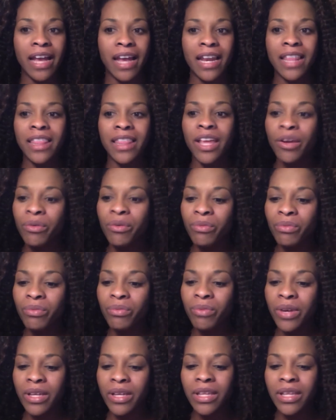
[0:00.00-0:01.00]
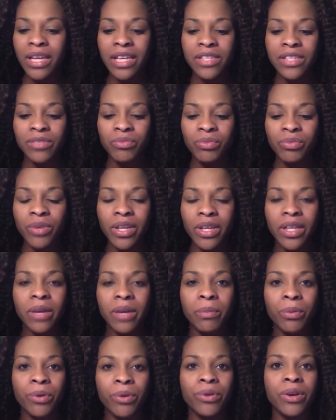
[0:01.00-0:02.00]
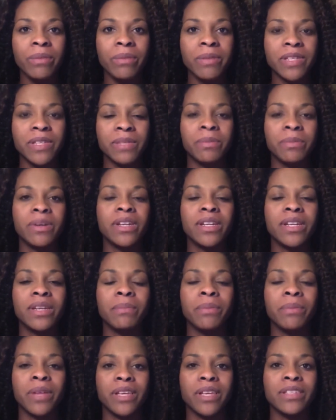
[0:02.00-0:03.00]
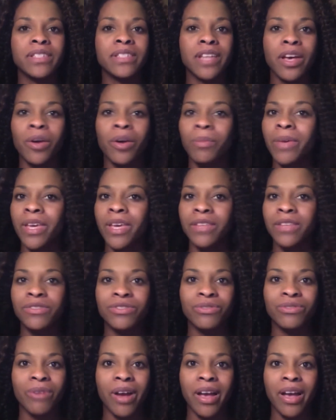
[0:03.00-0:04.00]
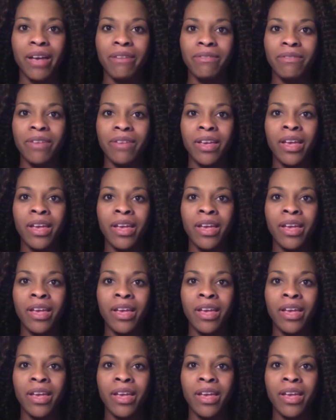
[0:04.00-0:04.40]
and it's really a program that's put into place to help kids thrive.